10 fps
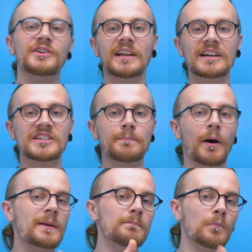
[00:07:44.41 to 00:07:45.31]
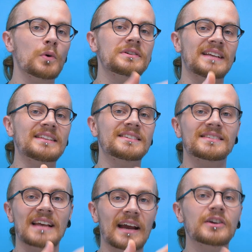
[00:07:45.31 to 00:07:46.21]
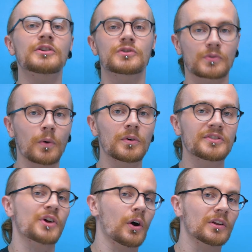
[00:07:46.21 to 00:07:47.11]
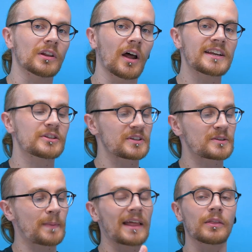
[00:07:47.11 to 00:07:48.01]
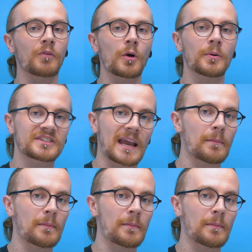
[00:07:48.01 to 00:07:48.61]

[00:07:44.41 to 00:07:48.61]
you can actually buy more sensors and controllers online to expand the robot's